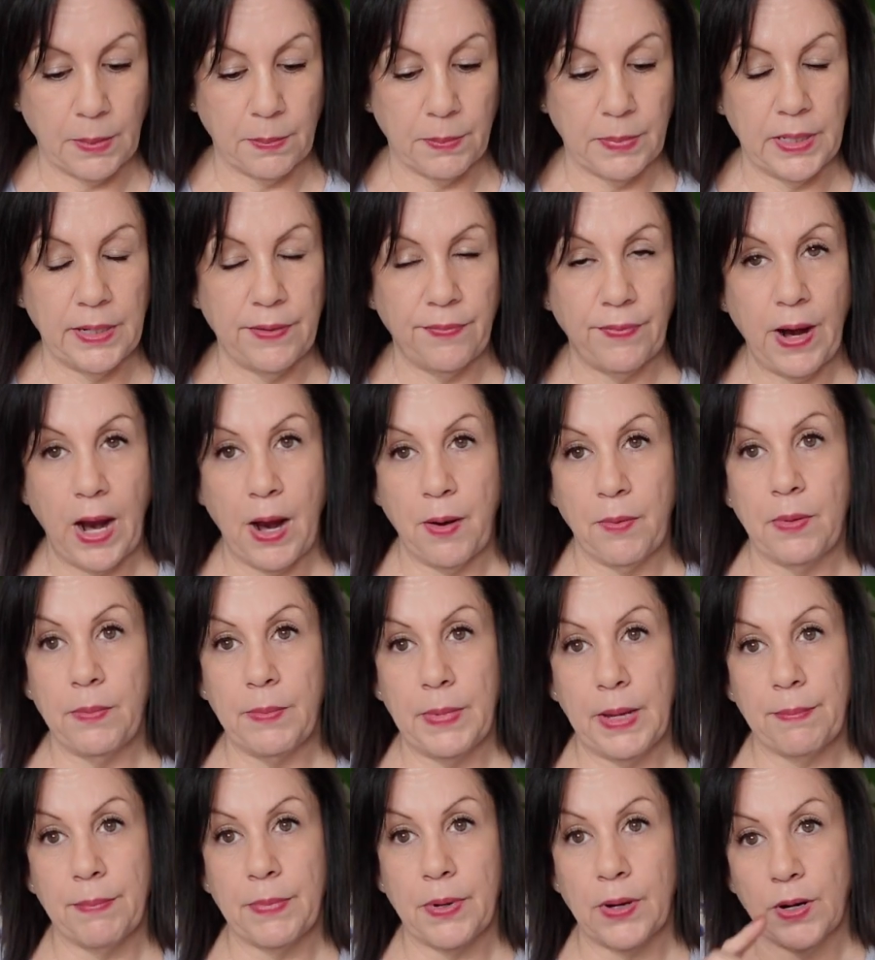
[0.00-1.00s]
but if I
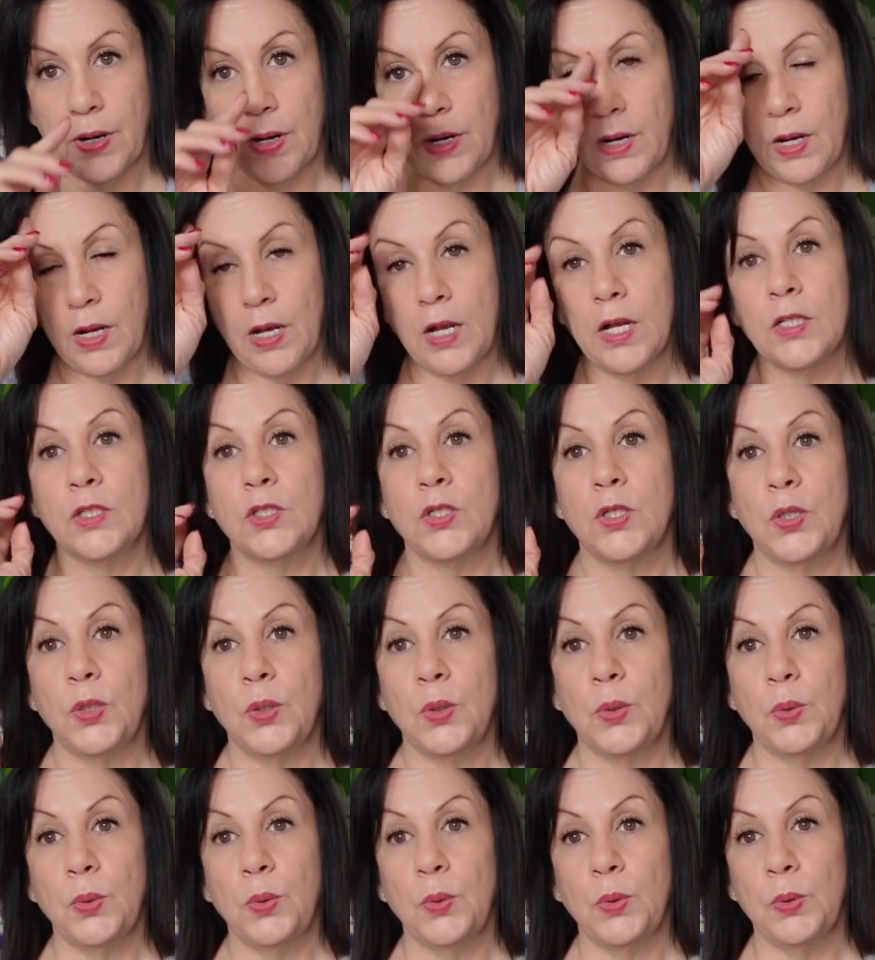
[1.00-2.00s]
remember,
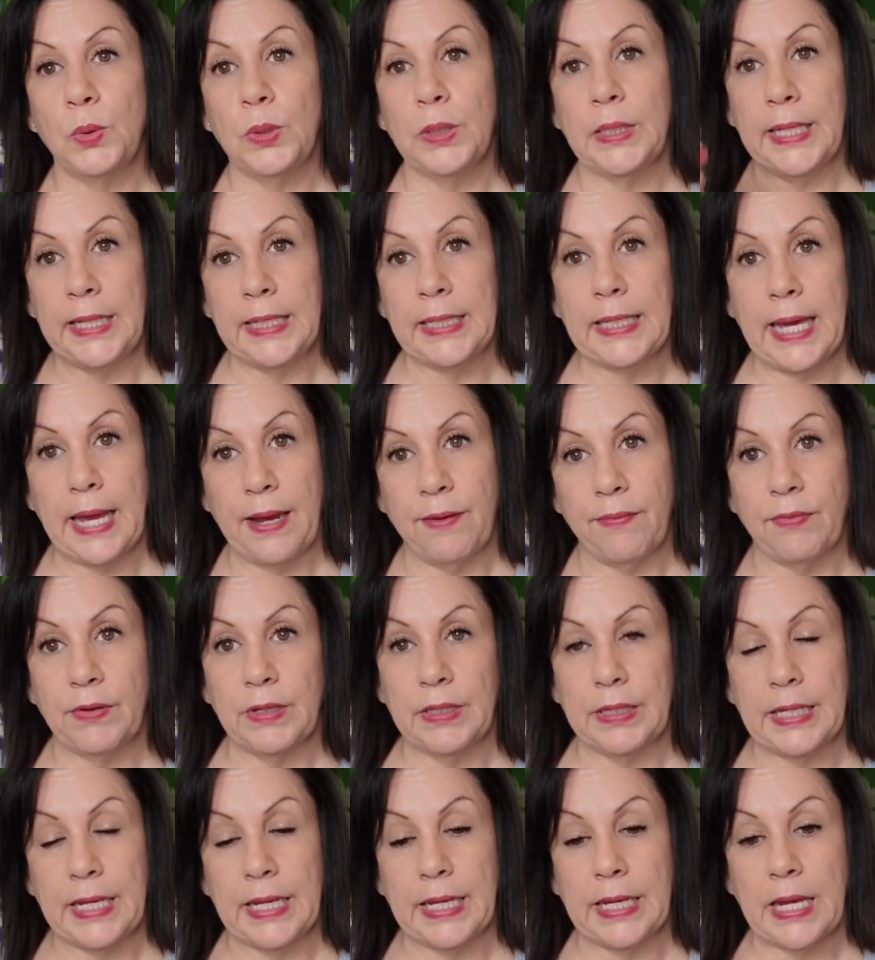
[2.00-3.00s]
to link
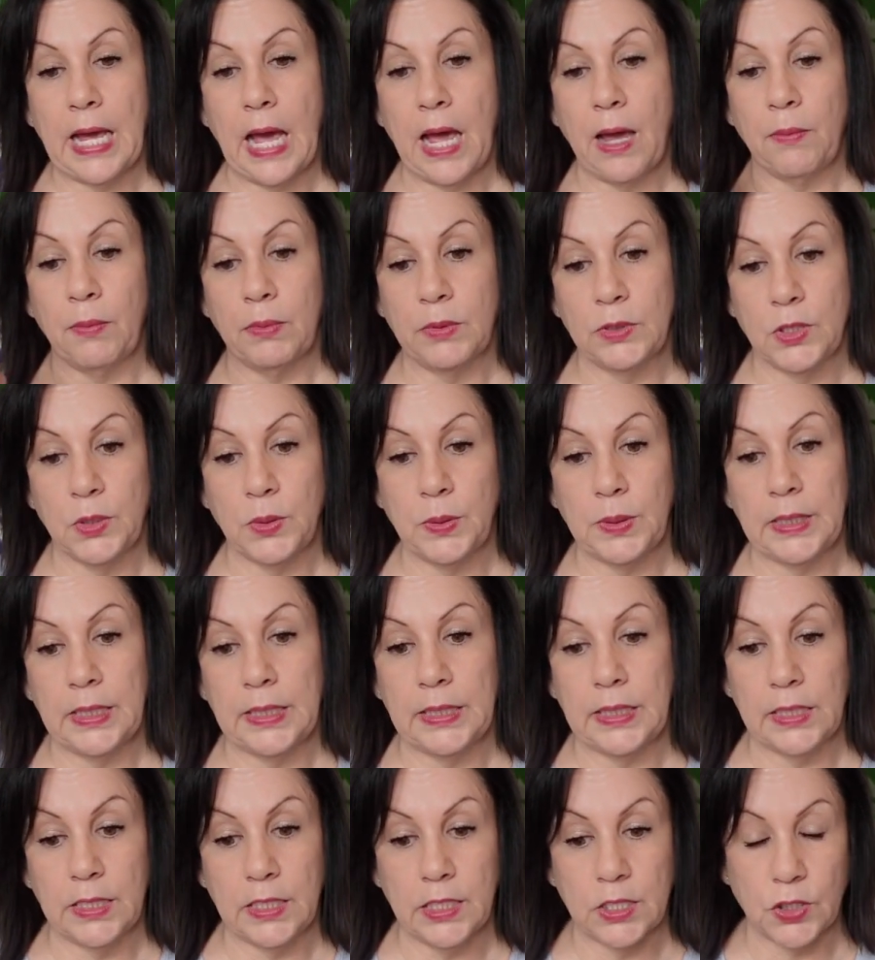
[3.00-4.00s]
everything. I will do it
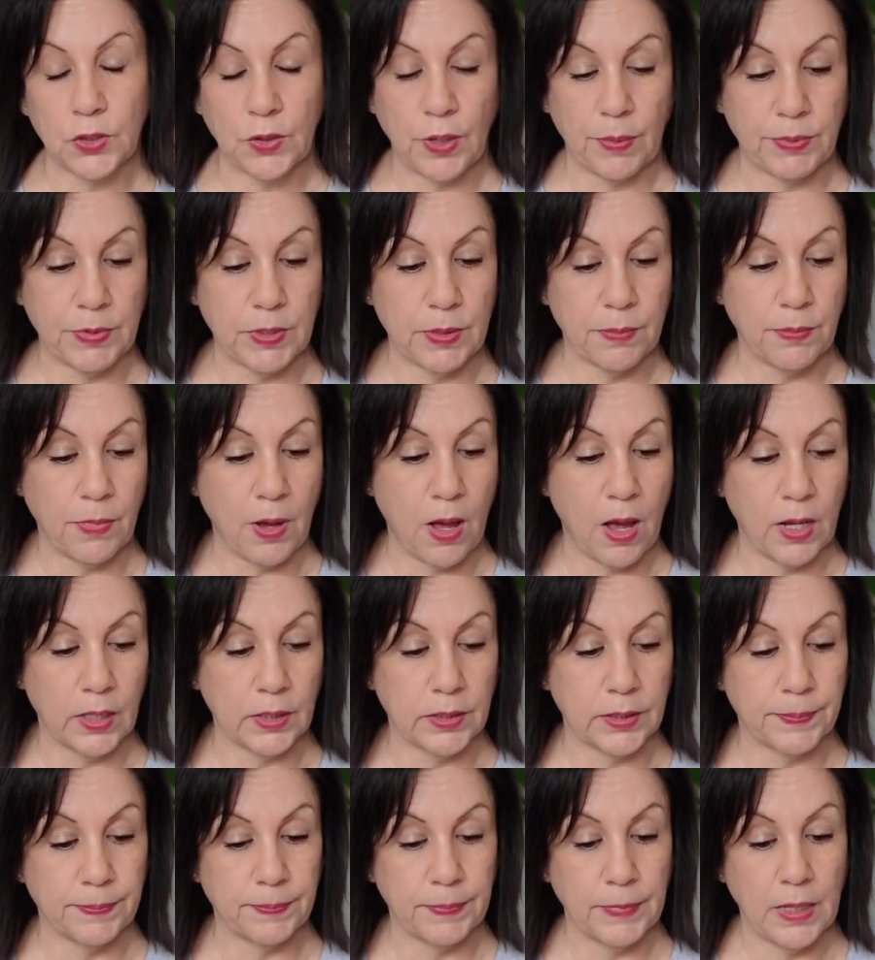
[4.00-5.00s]
in the description
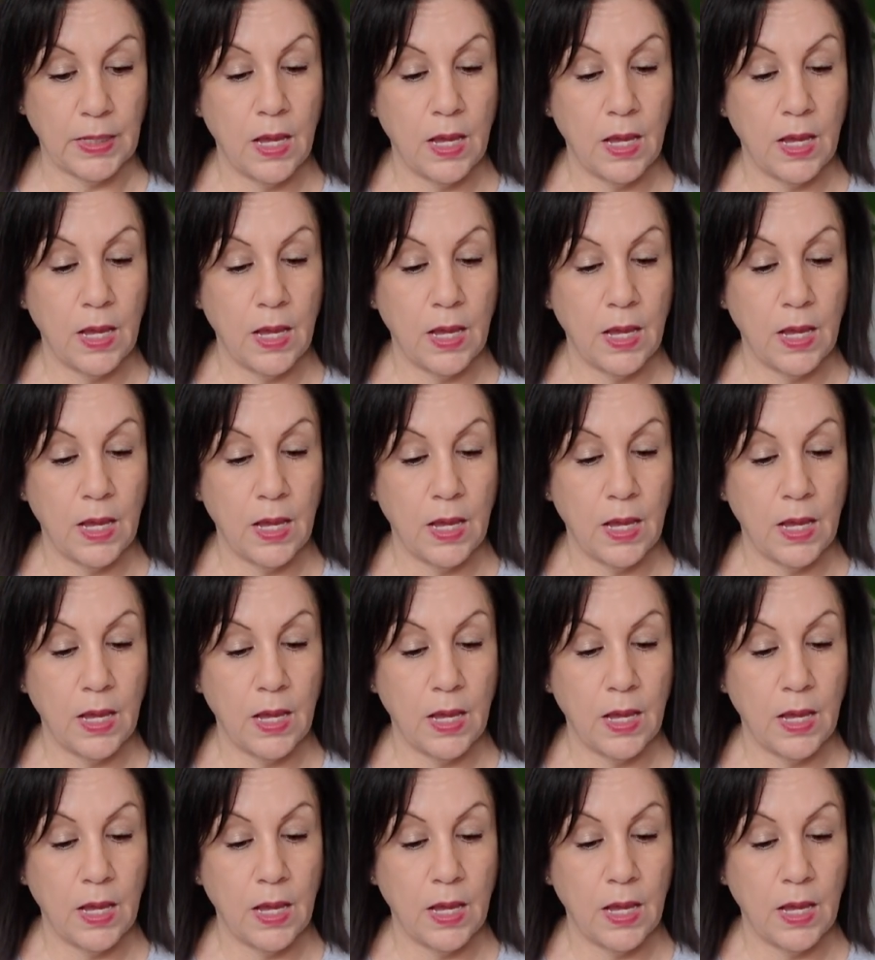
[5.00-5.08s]
box.